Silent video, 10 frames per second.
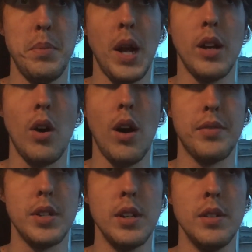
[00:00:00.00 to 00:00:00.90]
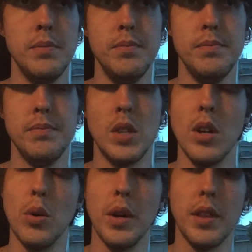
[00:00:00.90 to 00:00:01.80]
but I don't have to
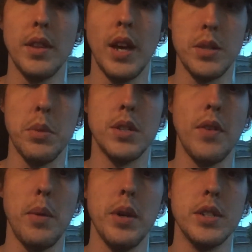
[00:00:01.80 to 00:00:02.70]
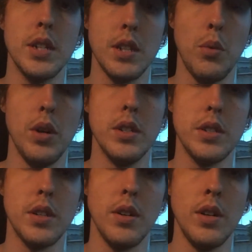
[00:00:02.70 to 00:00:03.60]
deal with as much vibration as I was.
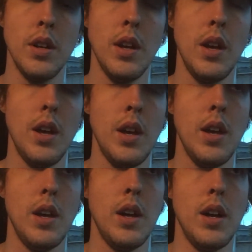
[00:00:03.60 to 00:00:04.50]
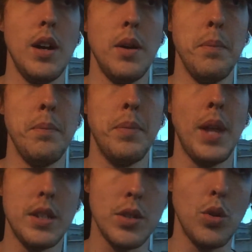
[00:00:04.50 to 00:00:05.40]
So um,
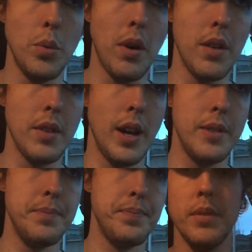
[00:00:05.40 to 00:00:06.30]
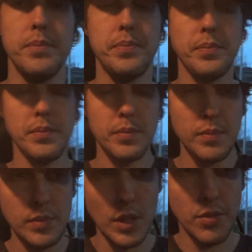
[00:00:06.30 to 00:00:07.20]
that's a cool part of that.
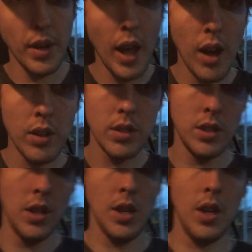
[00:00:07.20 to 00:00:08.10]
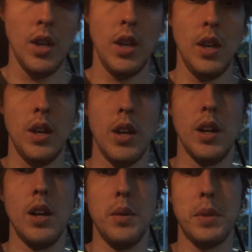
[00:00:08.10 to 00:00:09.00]
For now,
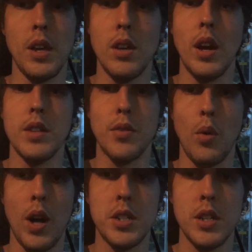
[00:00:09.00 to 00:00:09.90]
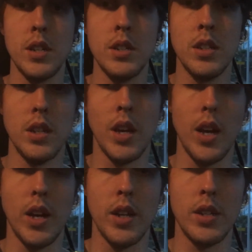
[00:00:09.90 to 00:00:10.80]
uh, thank you guys for watching
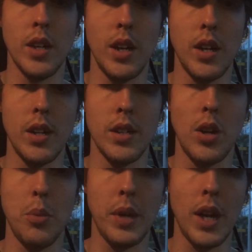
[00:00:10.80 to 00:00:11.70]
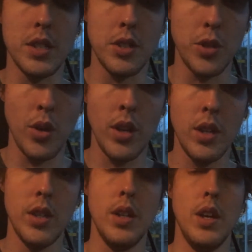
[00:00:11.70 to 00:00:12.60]
and uh, hope you guys
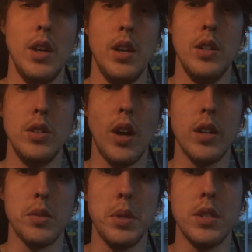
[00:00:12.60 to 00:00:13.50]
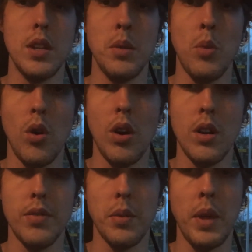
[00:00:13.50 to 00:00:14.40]
enjoy. You guys will be seeing
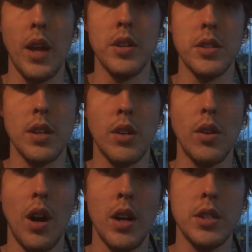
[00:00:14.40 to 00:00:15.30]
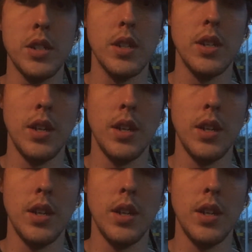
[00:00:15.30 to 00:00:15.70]
more from the Anderzén Garage.